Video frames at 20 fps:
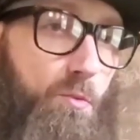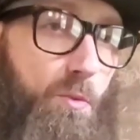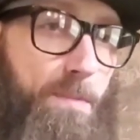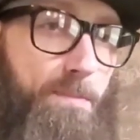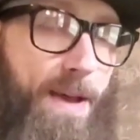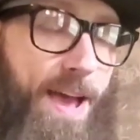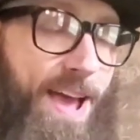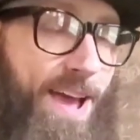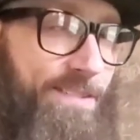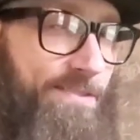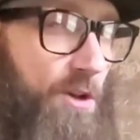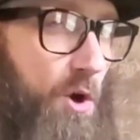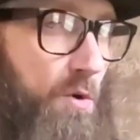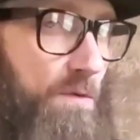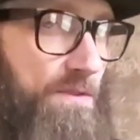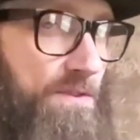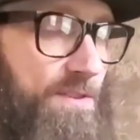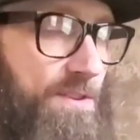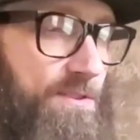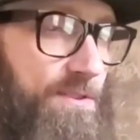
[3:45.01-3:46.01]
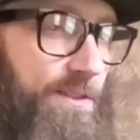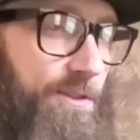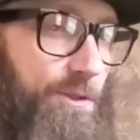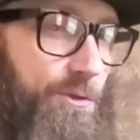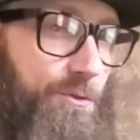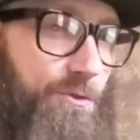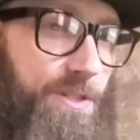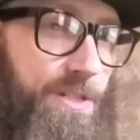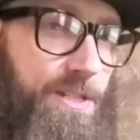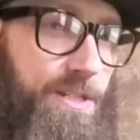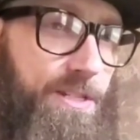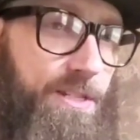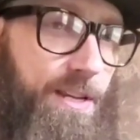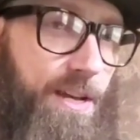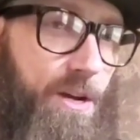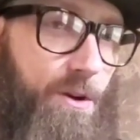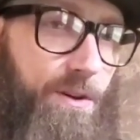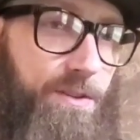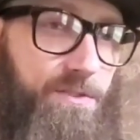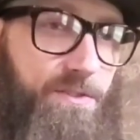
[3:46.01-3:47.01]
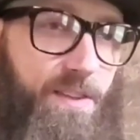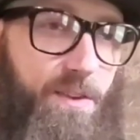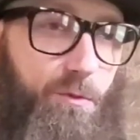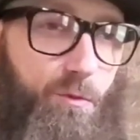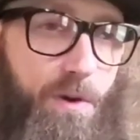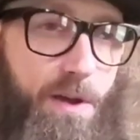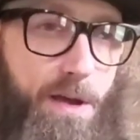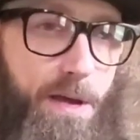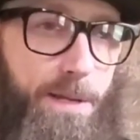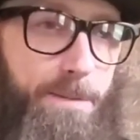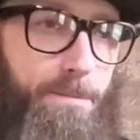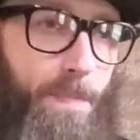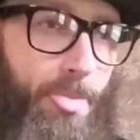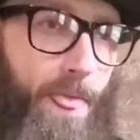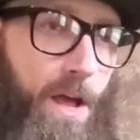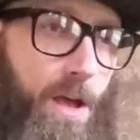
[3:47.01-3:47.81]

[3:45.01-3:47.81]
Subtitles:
would pass over this little detail as they read,